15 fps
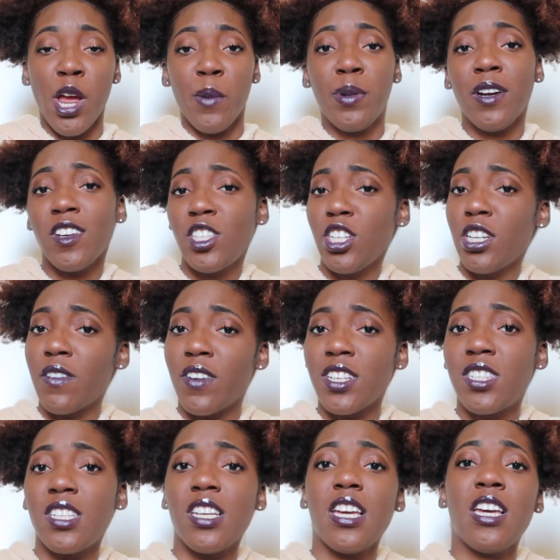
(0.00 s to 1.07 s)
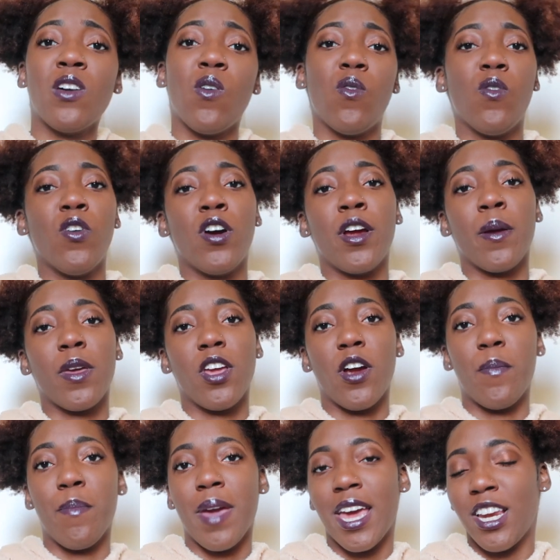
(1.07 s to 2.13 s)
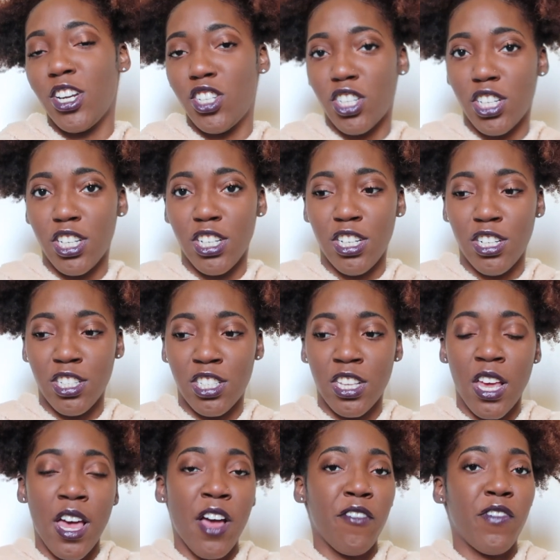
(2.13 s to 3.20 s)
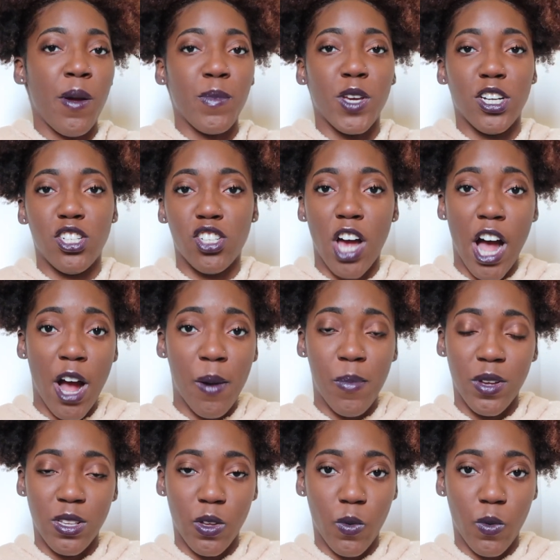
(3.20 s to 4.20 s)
previous university or your managers from your job,